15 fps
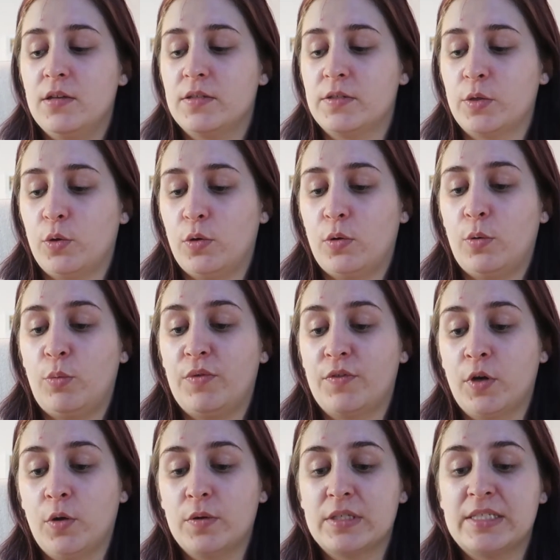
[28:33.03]
So we've
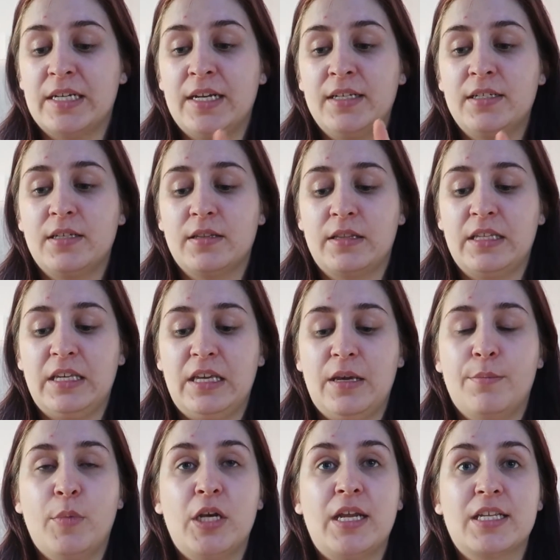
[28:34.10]
closed it.
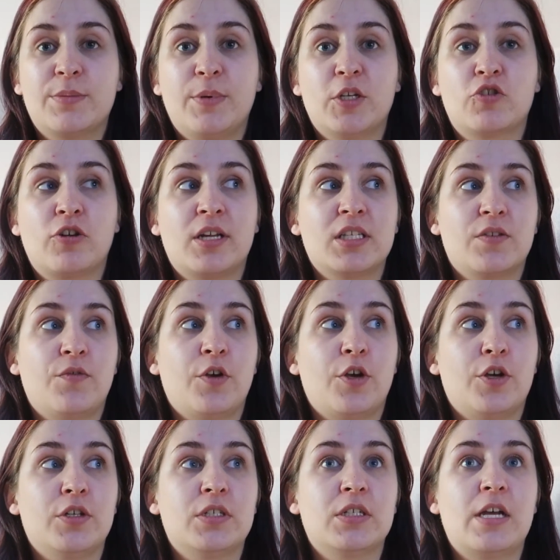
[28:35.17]
The money has been
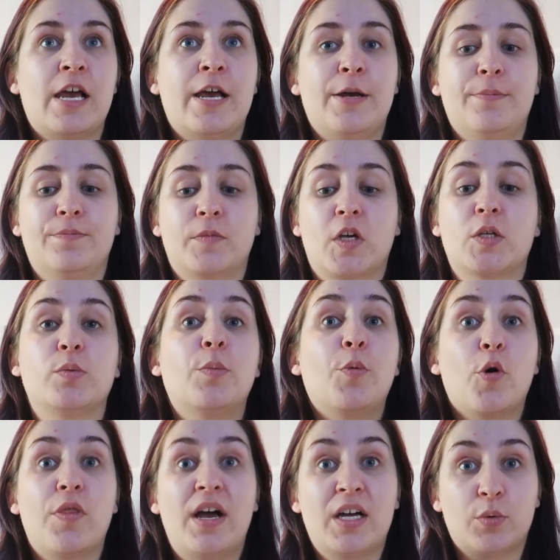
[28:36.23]
transferred because we
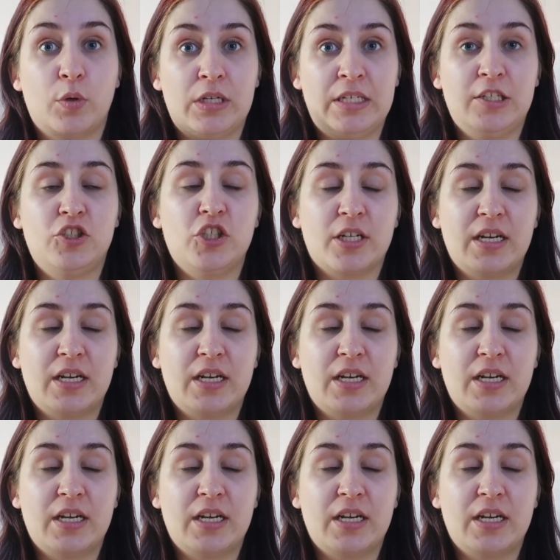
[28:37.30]
both had one each.